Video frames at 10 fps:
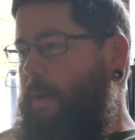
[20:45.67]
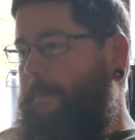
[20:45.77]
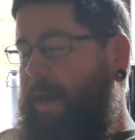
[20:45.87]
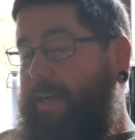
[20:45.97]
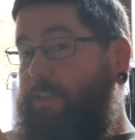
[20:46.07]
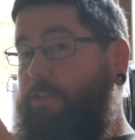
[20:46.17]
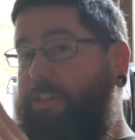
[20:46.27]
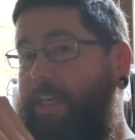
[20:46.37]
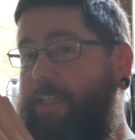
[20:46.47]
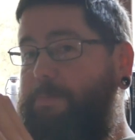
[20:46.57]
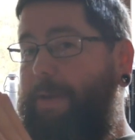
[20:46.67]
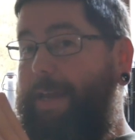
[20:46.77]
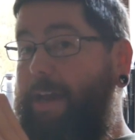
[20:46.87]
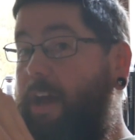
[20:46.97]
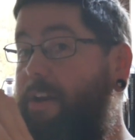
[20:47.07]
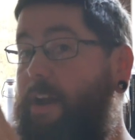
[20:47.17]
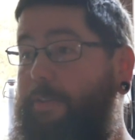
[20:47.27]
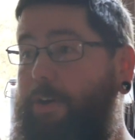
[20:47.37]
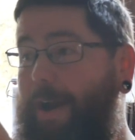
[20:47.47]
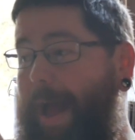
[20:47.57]
But I do see it as being
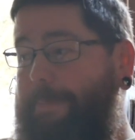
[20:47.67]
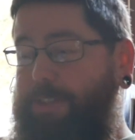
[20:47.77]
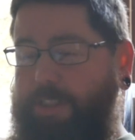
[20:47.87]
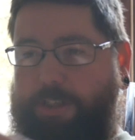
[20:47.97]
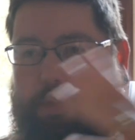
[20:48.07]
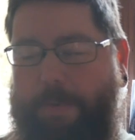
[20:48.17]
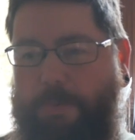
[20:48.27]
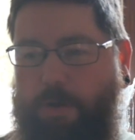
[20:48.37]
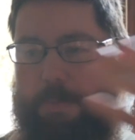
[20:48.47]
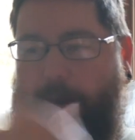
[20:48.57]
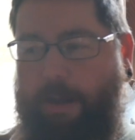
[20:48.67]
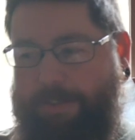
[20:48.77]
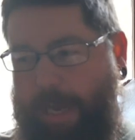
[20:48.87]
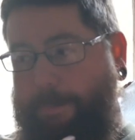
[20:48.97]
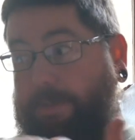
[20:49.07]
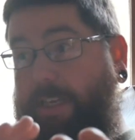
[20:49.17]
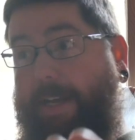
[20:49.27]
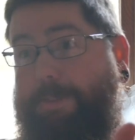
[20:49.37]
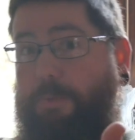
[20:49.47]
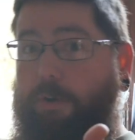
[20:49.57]
another option. You know, people complain all the time,
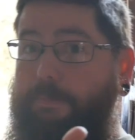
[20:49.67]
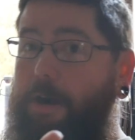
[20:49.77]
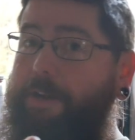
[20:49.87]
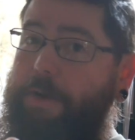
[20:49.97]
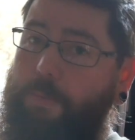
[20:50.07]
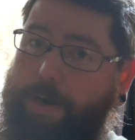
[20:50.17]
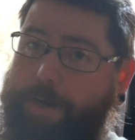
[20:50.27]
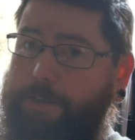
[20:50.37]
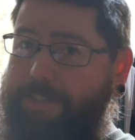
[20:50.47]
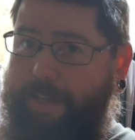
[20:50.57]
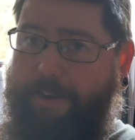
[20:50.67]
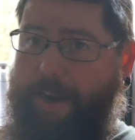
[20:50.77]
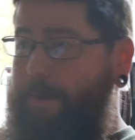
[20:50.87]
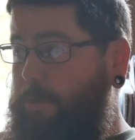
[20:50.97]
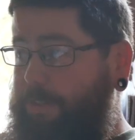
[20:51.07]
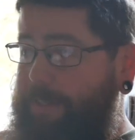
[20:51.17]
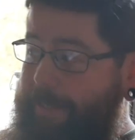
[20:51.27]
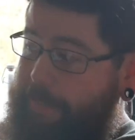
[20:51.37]
besides Morph Market, where do you sell your animals?